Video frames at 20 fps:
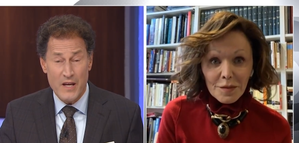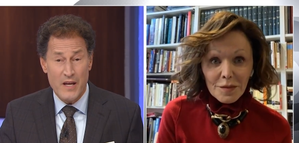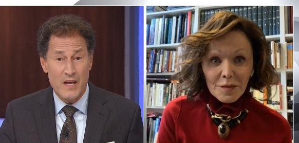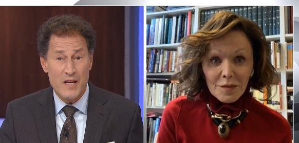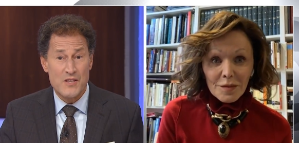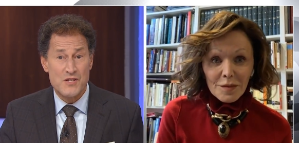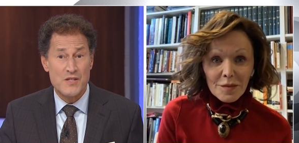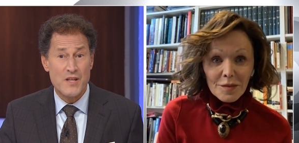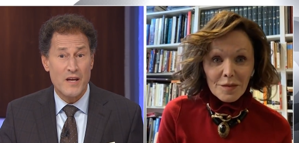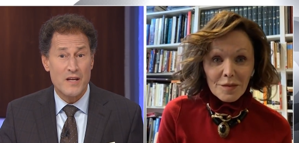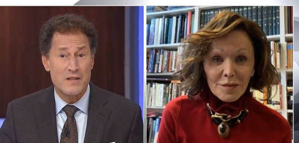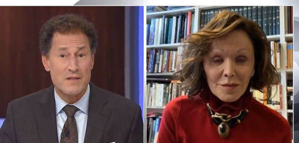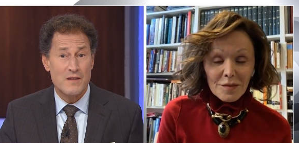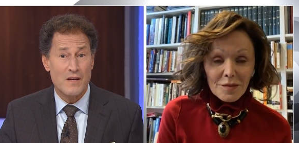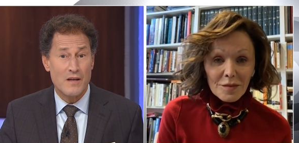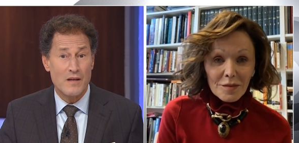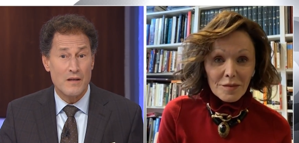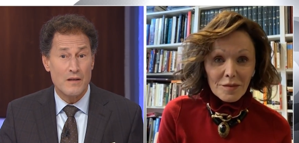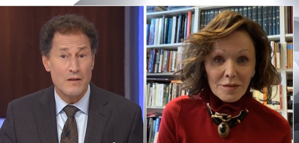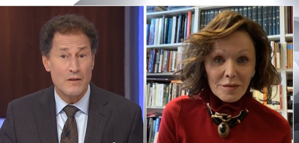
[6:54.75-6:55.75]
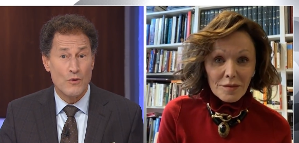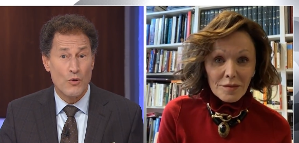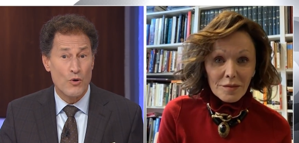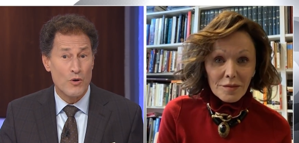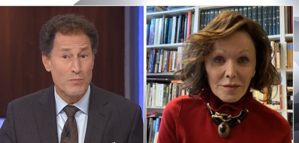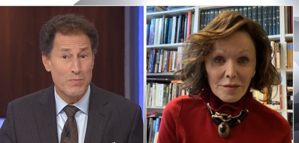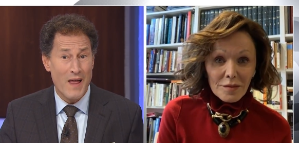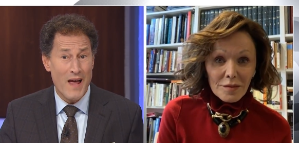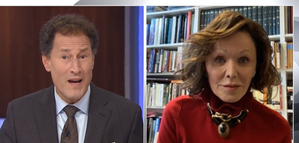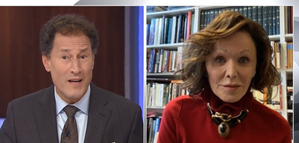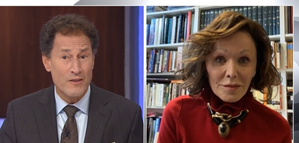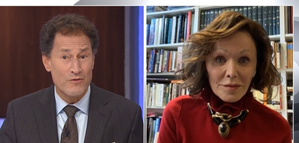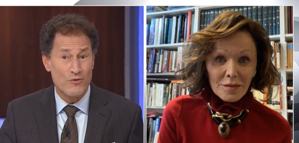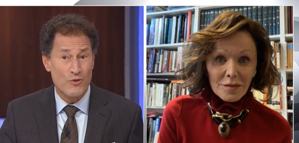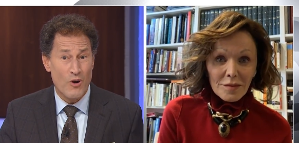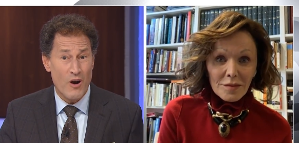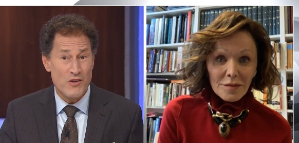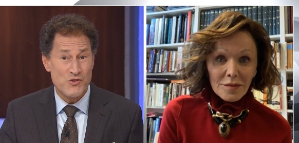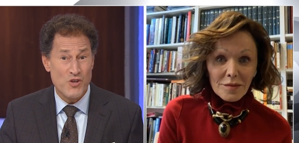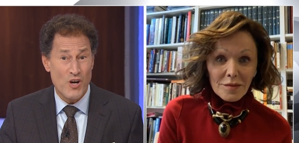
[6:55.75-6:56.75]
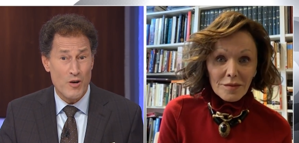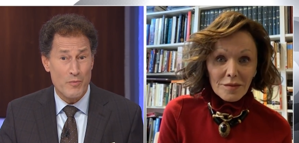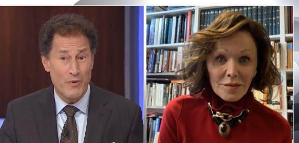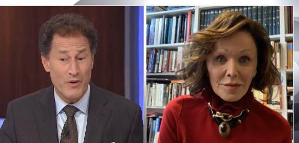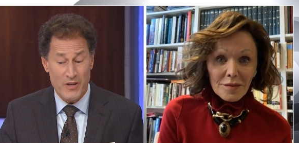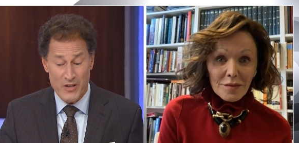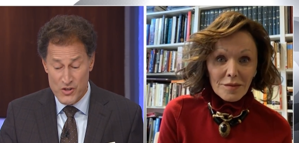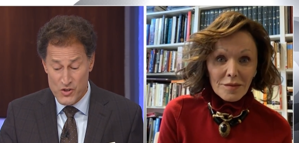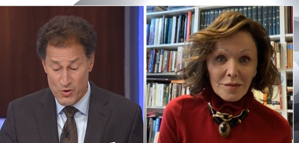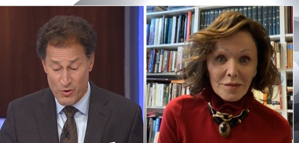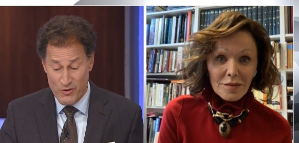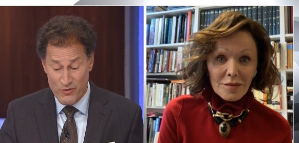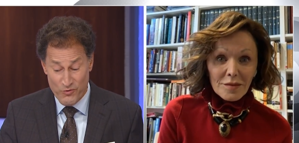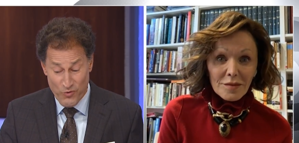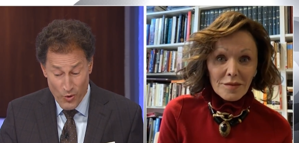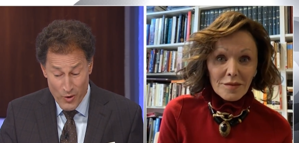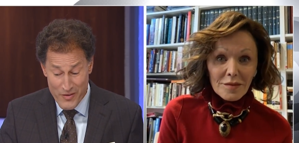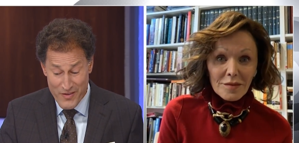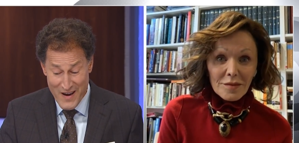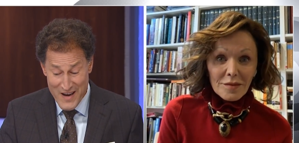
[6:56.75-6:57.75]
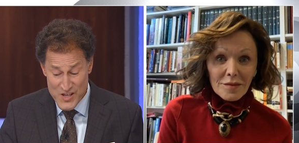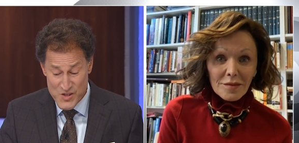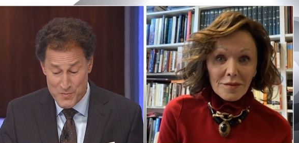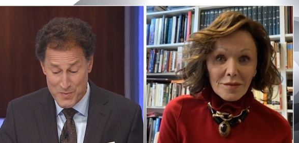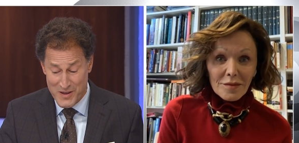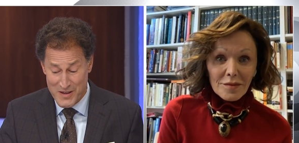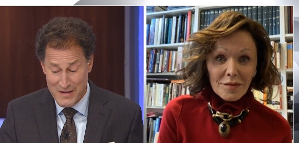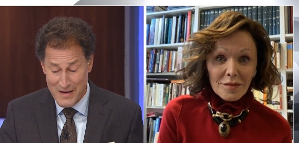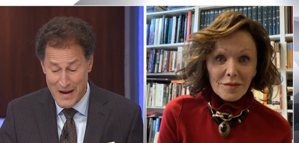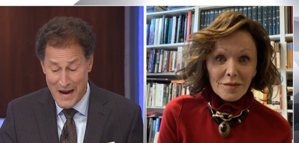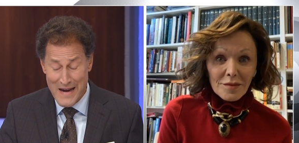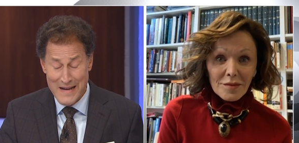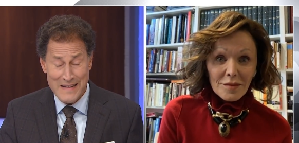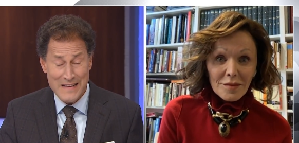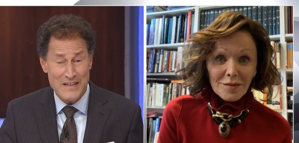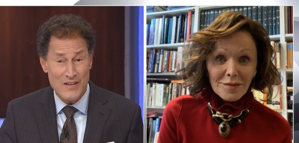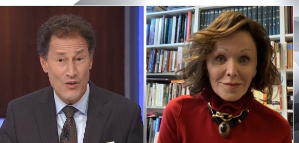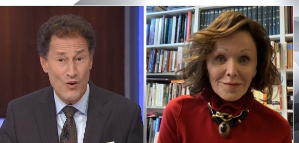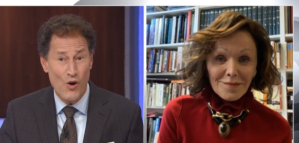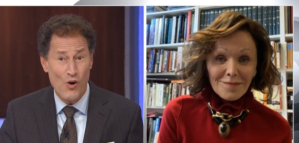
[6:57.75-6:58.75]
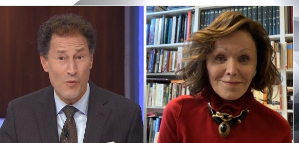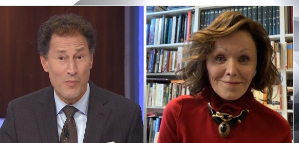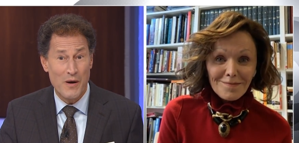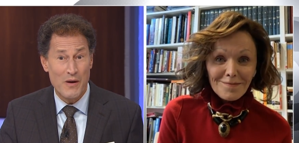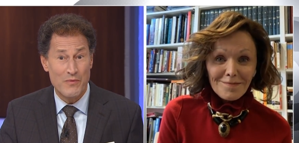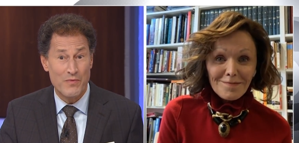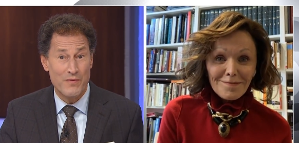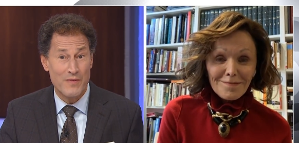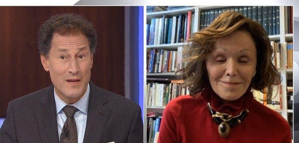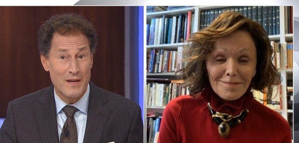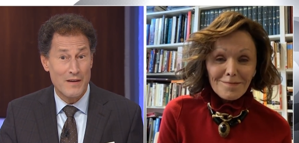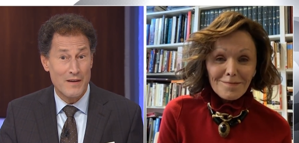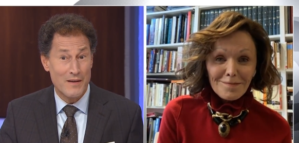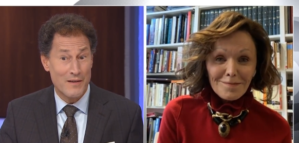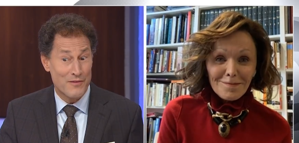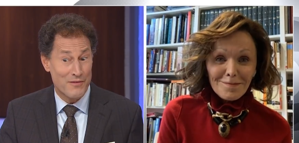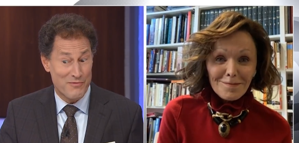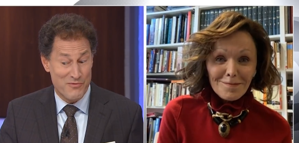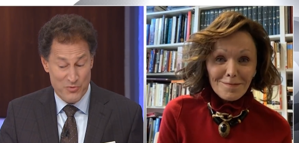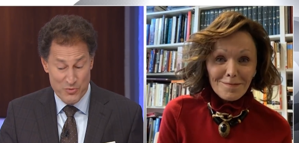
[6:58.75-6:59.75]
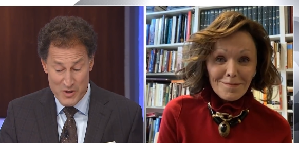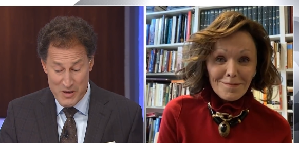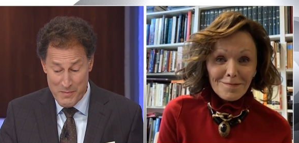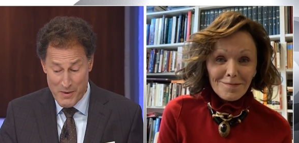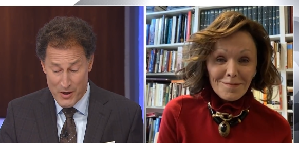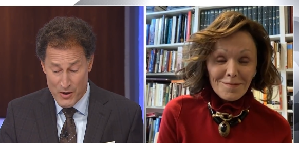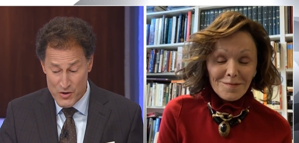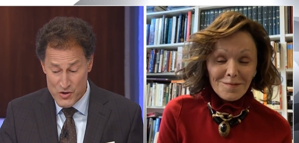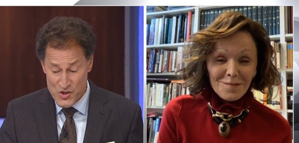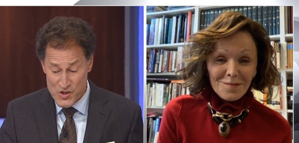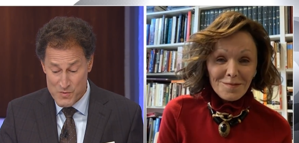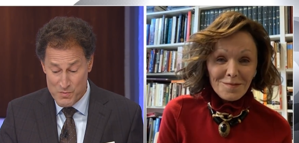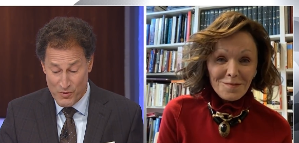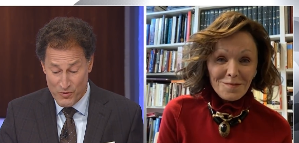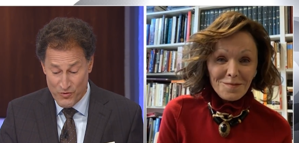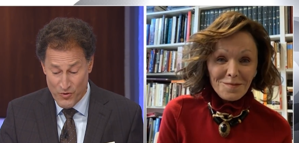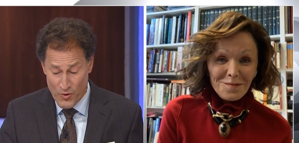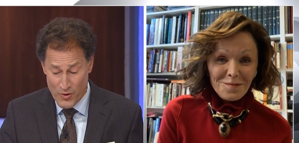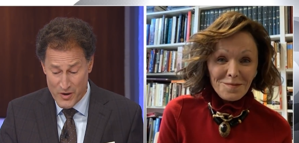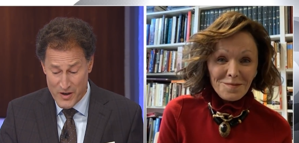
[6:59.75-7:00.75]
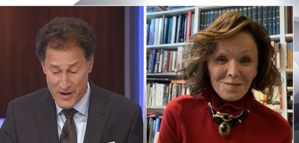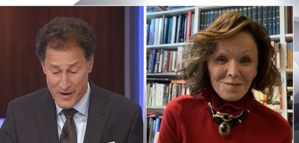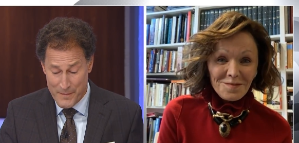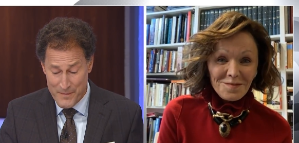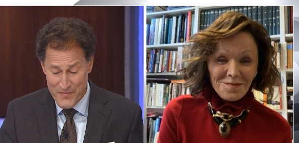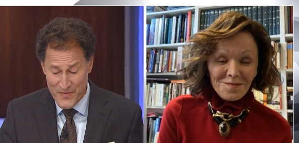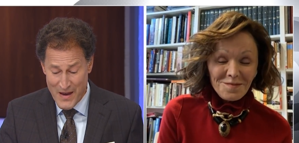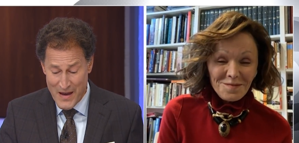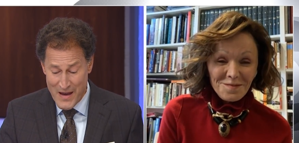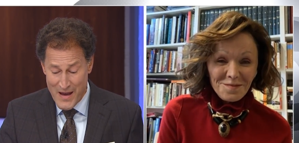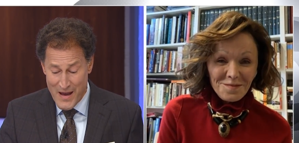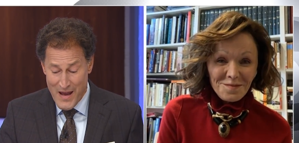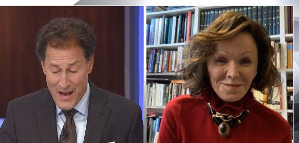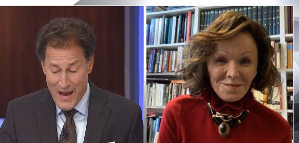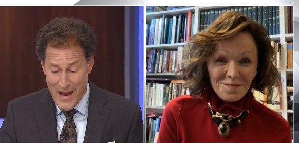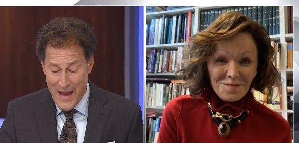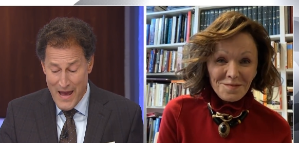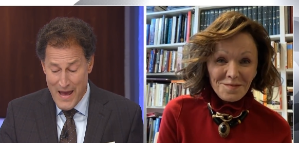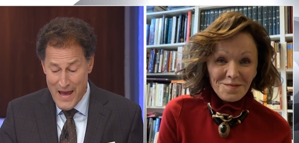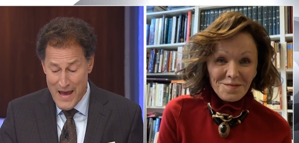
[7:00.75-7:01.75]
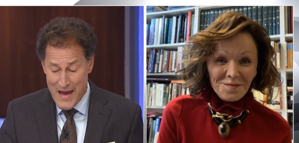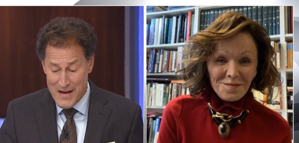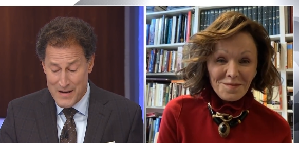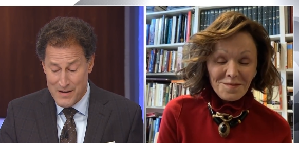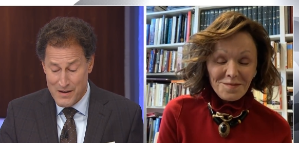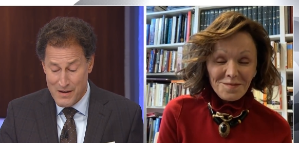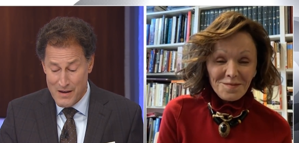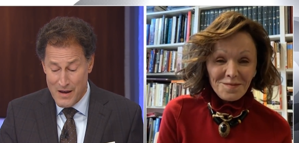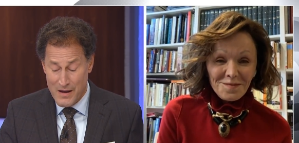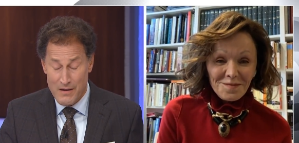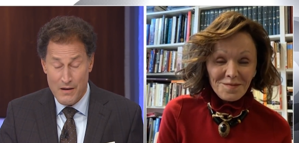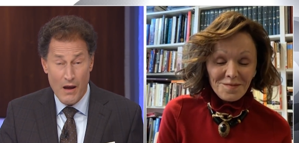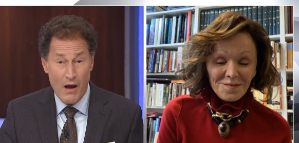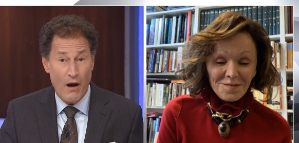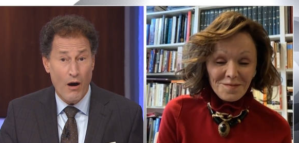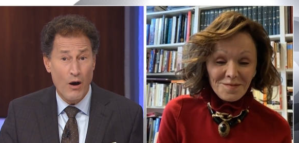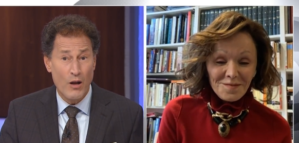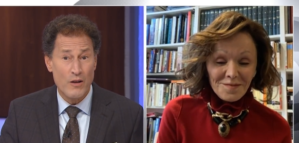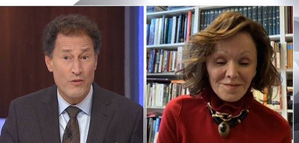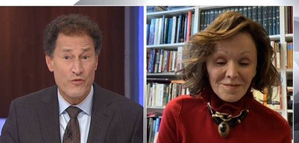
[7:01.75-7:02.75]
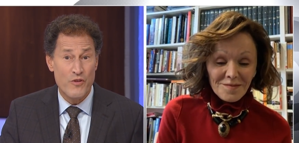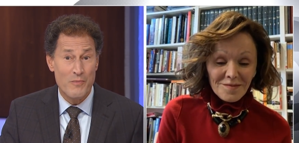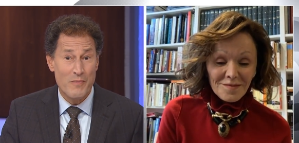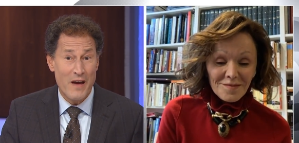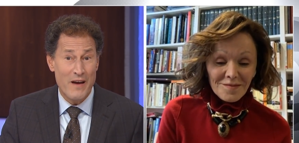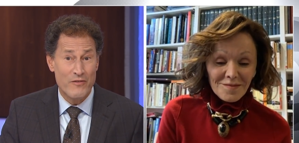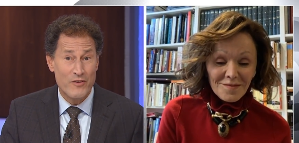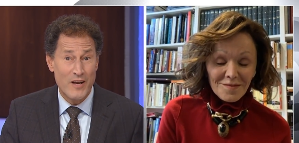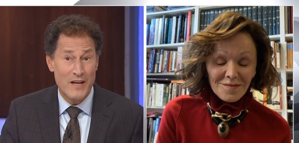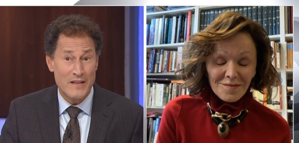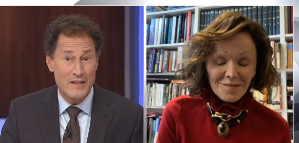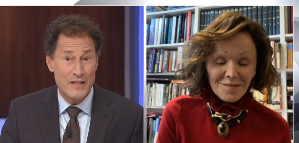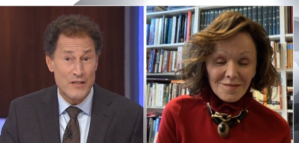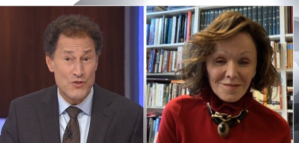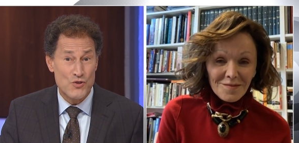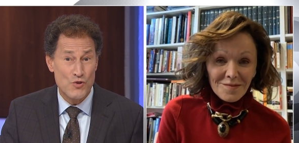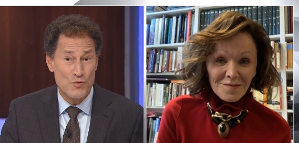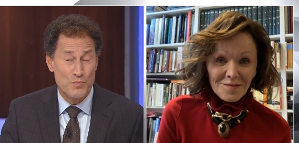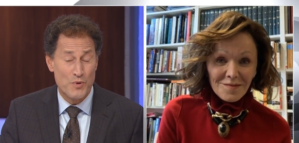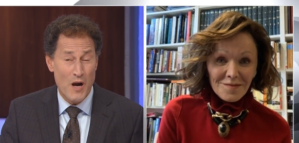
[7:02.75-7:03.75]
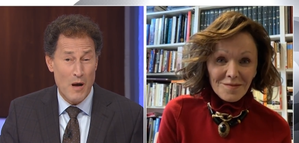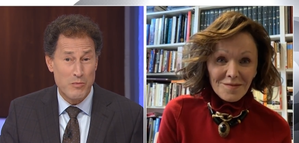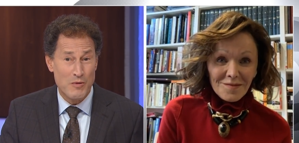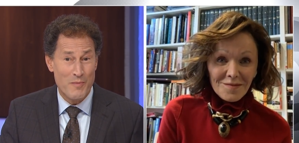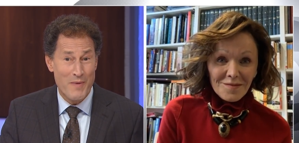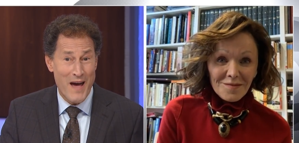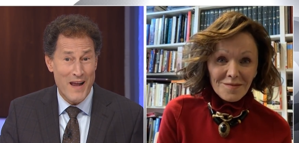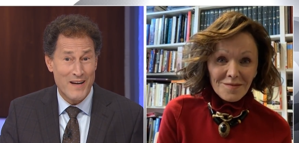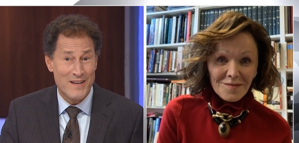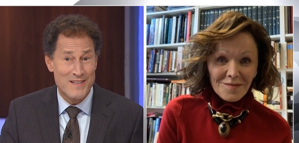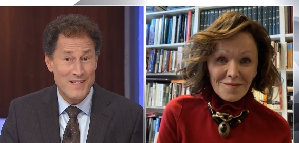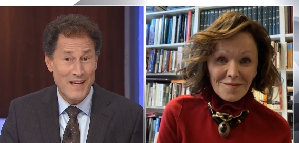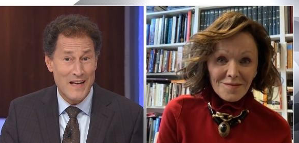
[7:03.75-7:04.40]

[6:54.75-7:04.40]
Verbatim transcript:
Speaker 1: is that uh, Lord Black of Cross Harbour is your fourth husband. I didn't know about three marriages before him, and, and all of them evidently too problematic to